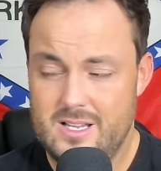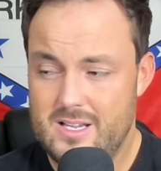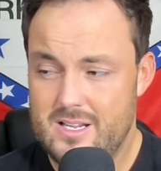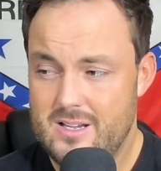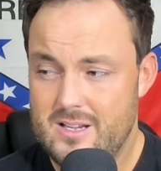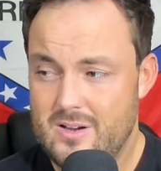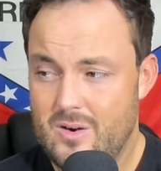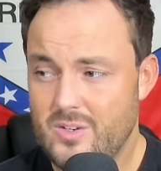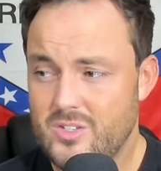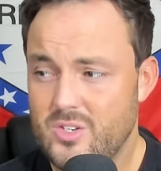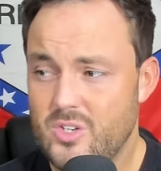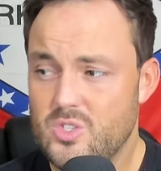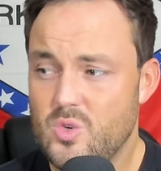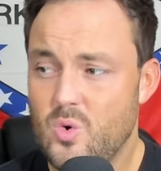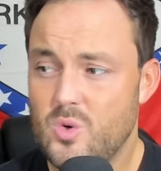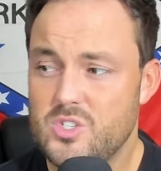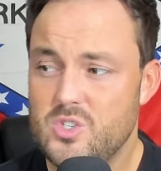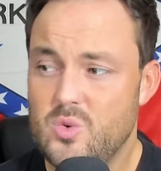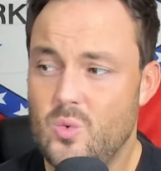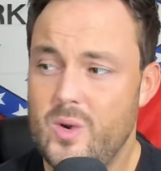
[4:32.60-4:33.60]
Arkansas
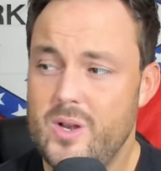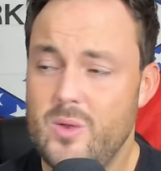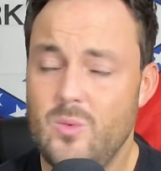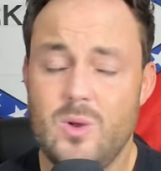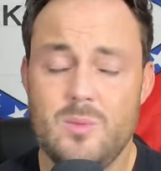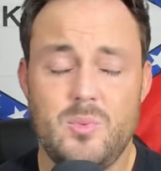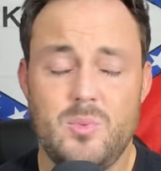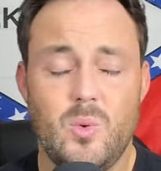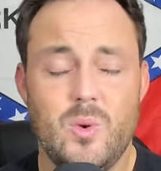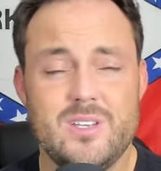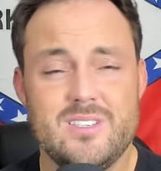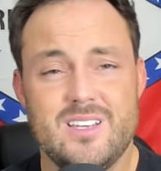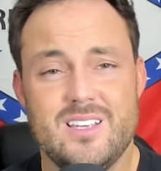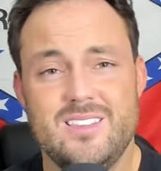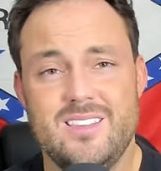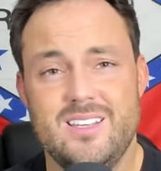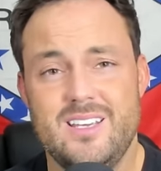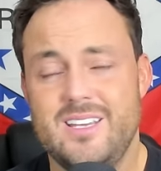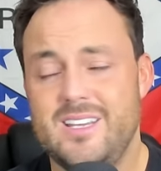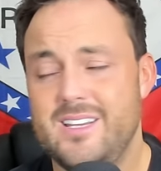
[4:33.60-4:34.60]
scored twenty-one points
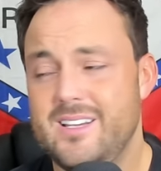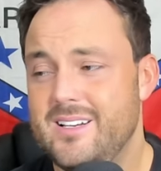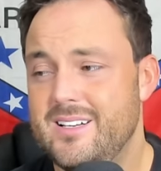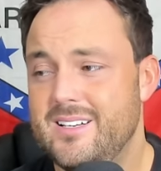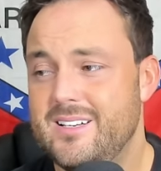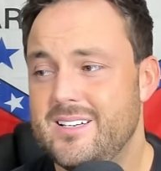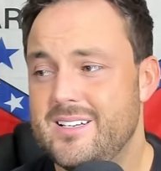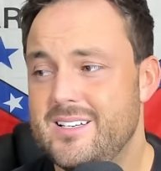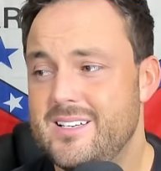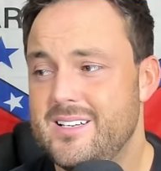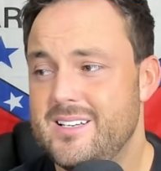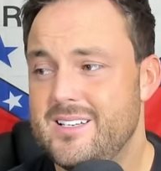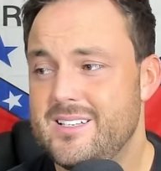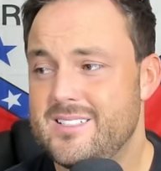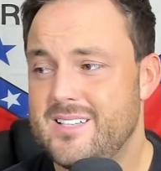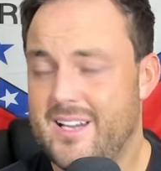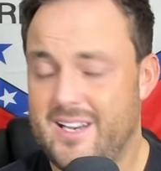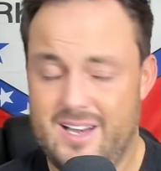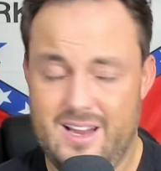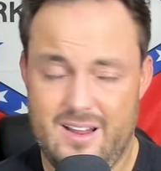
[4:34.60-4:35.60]
in the
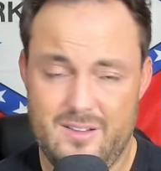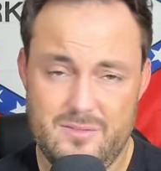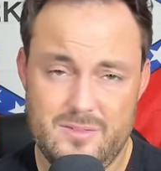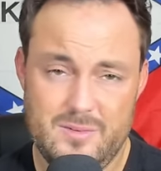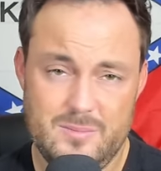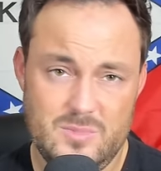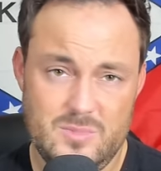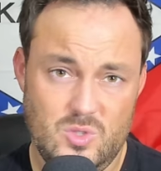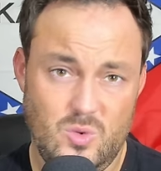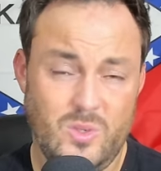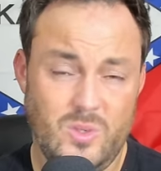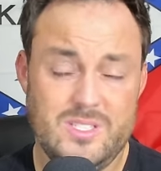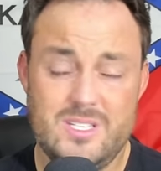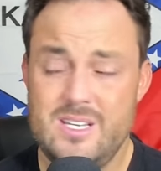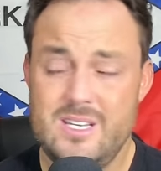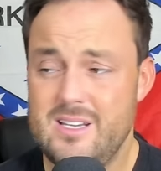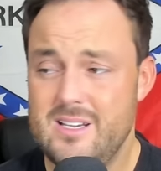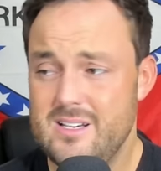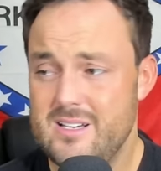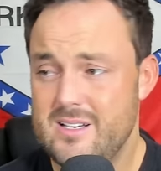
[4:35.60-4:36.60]
second half.
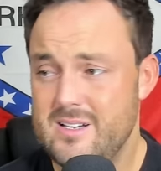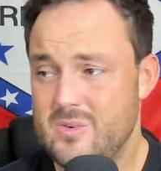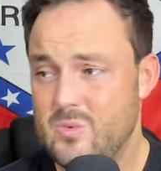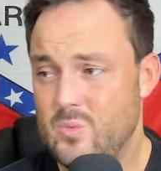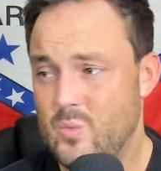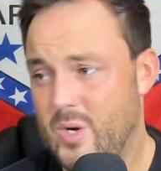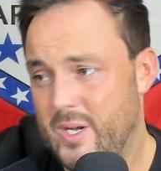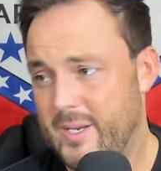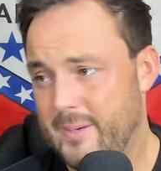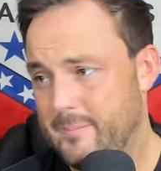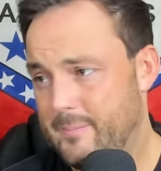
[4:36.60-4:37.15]
twenty-one.